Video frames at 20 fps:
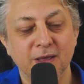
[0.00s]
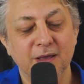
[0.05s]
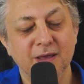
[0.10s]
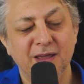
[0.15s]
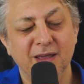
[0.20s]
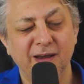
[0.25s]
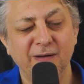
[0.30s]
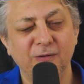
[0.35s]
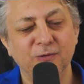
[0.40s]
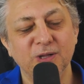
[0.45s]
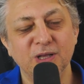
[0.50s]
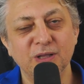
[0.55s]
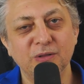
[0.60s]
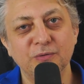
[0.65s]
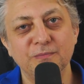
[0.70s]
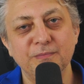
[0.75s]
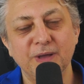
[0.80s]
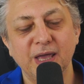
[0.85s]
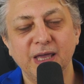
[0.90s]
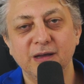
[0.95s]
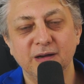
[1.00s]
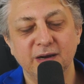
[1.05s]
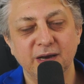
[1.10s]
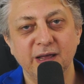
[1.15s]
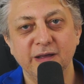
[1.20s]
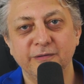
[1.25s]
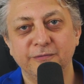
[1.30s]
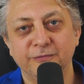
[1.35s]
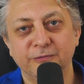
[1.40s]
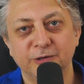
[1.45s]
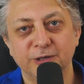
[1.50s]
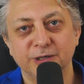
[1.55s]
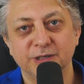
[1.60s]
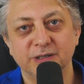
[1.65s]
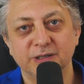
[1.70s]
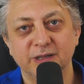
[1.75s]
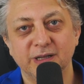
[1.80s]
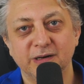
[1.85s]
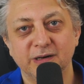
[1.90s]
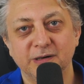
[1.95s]
And you need to make an effort
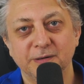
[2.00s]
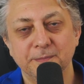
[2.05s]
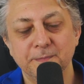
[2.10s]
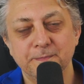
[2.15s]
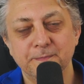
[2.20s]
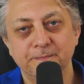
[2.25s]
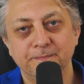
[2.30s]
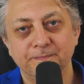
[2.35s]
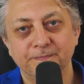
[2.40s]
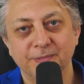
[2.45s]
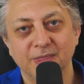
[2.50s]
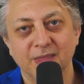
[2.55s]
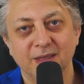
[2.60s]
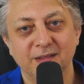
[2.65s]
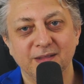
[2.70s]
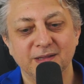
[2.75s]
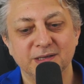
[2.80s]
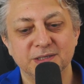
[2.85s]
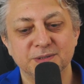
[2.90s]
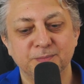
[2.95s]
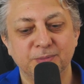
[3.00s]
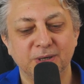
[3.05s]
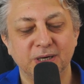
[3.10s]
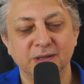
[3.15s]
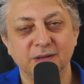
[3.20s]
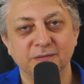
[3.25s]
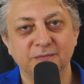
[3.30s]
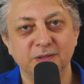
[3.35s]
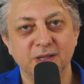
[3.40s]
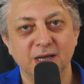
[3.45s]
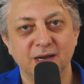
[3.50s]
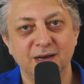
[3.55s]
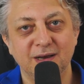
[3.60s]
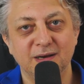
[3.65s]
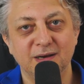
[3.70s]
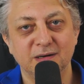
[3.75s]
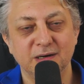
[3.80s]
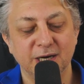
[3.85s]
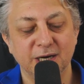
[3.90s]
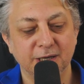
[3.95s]
there. And that's part of the
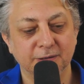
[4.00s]
unlearning.